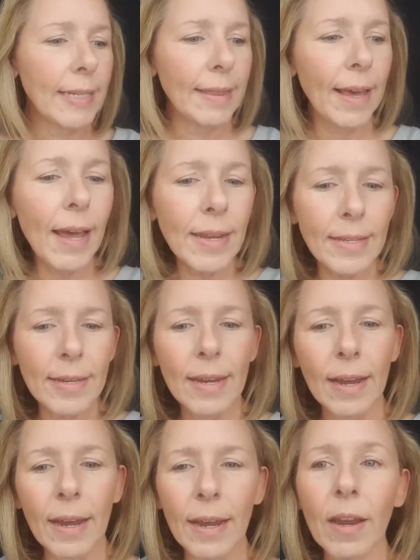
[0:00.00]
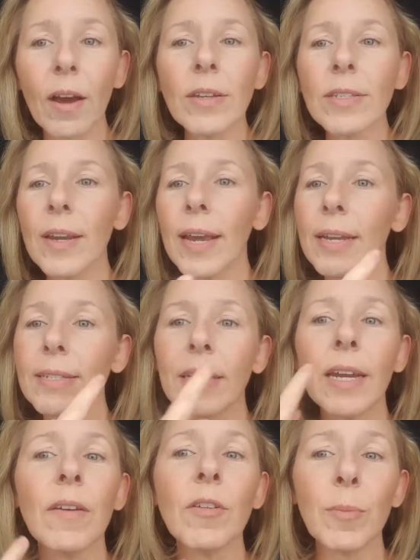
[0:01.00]
I did that. I also
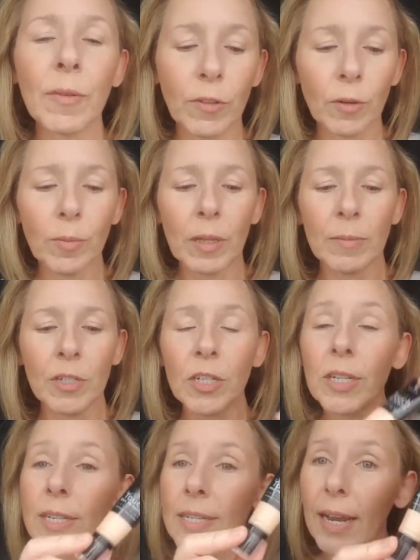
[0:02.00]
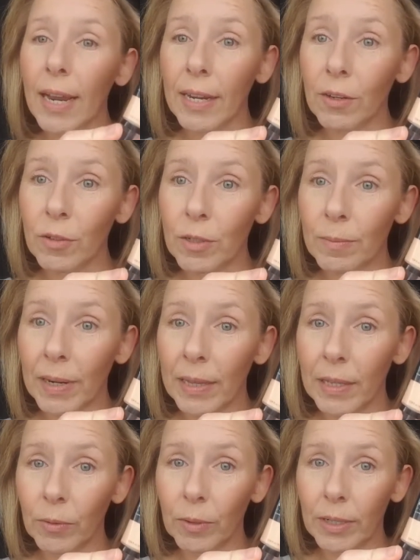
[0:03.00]
had to cover up a few blemishes. I used
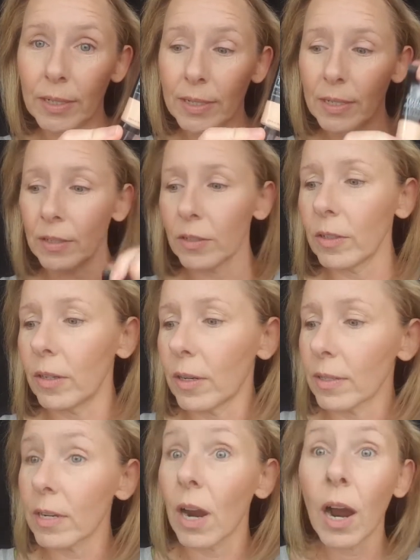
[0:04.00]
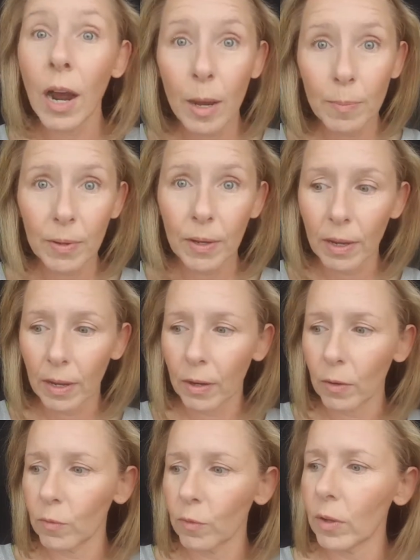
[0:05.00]
my liquid concealer on top
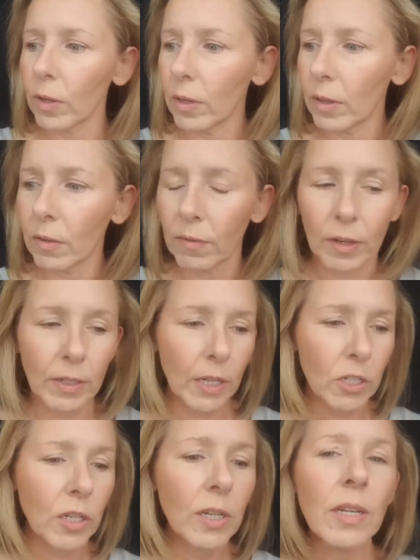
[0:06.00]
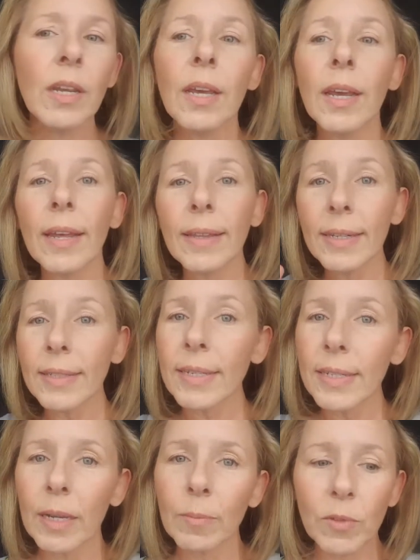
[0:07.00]
of the foundation.
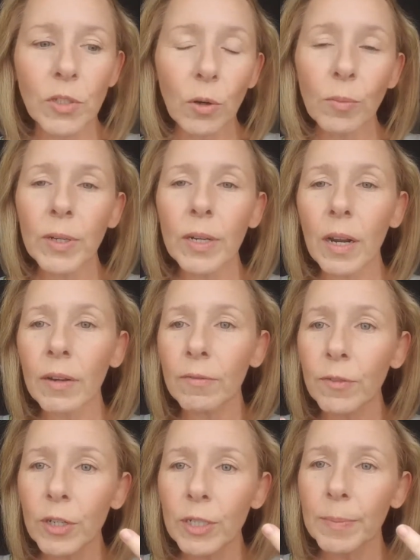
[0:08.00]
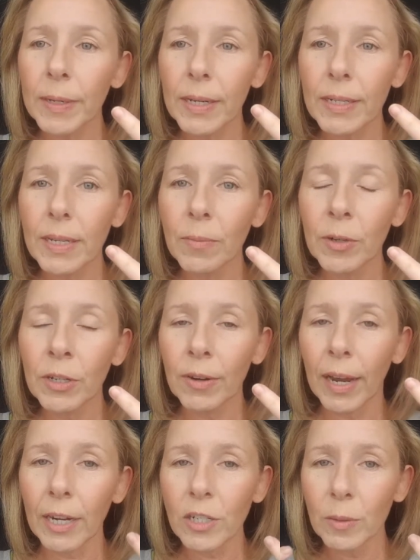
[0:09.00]
That's a tip. Don't put it on first, because then
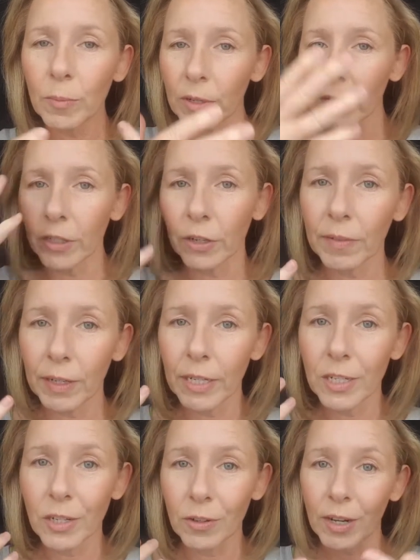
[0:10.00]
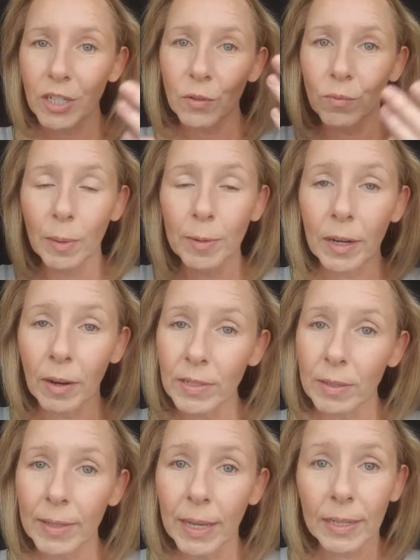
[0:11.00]
when you're actually putting on your foundation, you're actually rubbing
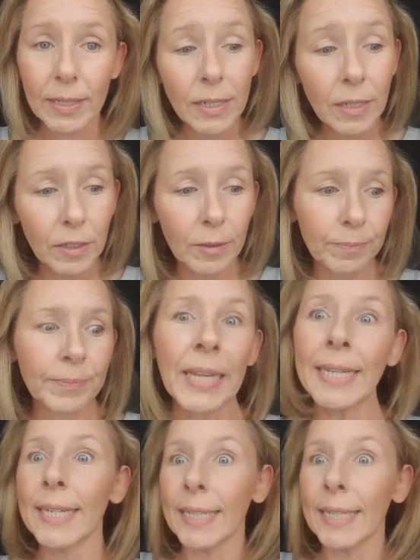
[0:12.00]
off some of that concealer.